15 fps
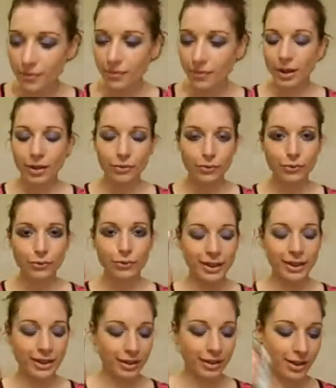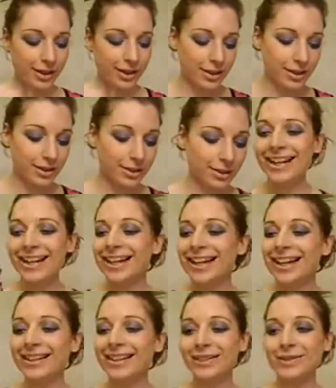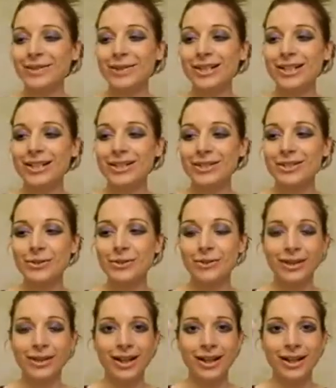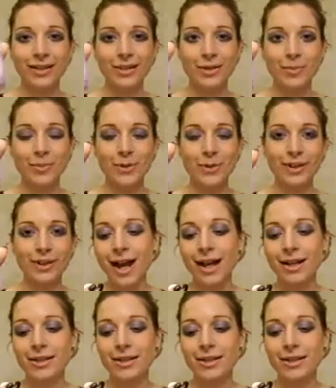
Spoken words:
really nice. This one is called Lilac Polish.